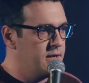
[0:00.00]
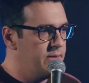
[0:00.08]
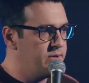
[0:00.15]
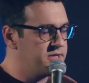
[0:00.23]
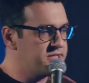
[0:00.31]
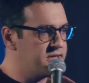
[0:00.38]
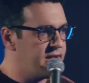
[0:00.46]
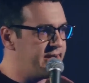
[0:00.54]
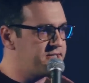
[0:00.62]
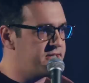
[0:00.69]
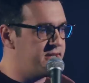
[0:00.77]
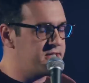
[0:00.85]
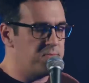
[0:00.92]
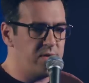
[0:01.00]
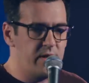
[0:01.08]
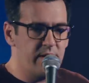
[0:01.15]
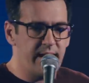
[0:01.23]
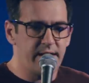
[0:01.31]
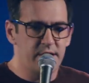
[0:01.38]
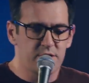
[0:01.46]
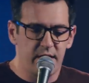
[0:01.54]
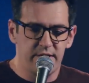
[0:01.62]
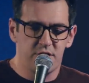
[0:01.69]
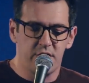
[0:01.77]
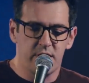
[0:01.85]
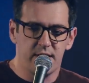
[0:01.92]
because the guy said to me, You gotta try
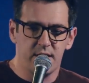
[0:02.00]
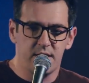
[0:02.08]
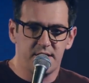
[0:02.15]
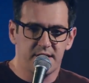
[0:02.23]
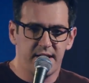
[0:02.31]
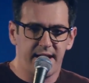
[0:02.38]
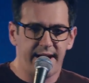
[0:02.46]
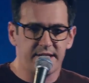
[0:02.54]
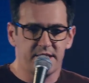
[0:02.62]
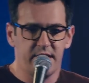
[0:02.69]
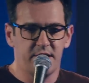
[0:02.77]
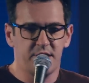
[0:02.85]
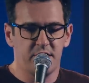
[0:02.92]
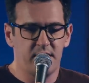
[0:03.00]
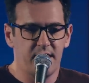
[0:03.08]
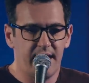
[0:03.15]
the chicken at this gas station,